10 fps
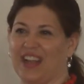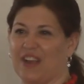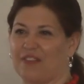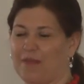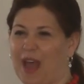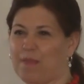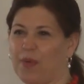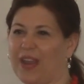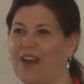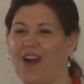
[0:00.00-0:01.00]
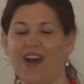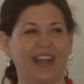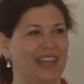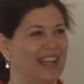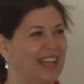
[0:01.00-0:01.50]
from that point
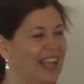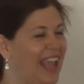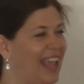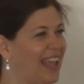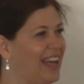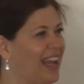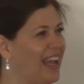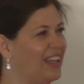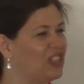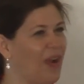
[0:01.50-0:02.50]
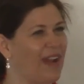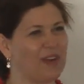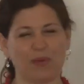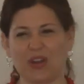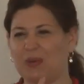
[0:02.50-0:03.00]
on. And so every
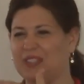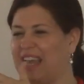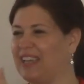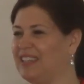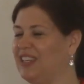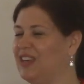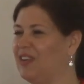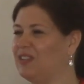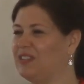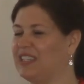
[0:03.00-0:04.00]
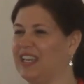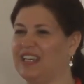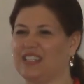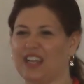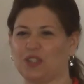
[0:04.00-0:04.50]
book was like, you know, sin
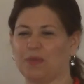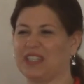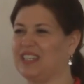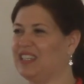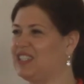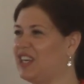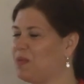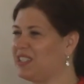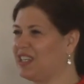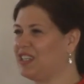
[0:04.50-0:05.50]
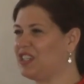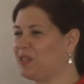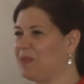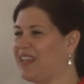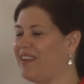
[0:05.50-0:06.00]
and judgment, sin and judgment, sin and
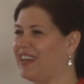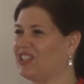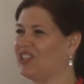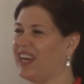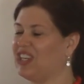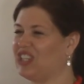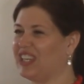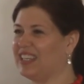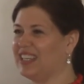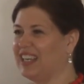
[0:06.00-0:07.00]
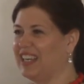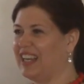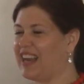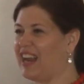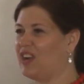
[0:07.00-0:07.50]
judgment, then restoration,
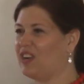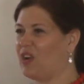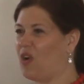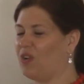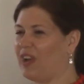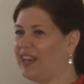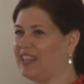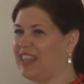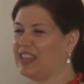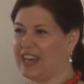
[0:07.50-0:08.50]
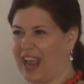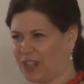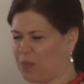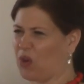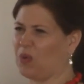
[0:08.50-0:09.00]
and then I'd I think the
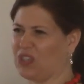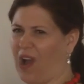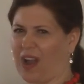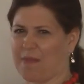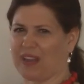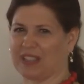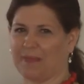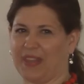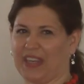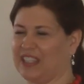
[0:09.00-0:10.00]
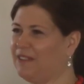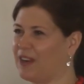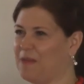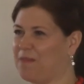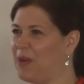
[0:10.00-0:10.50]
next book would talk about something
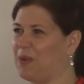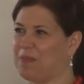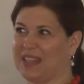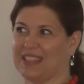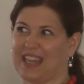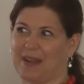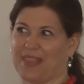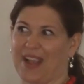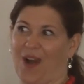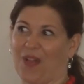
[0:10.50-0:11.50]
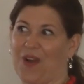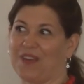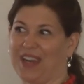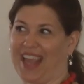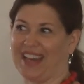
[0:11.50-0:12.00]
different, but it would be the same thing all over
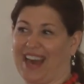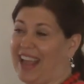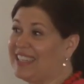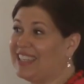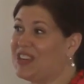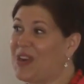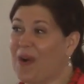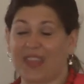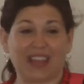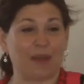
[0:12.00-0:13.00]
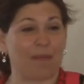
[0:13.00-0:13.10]
again. And I didn't know that the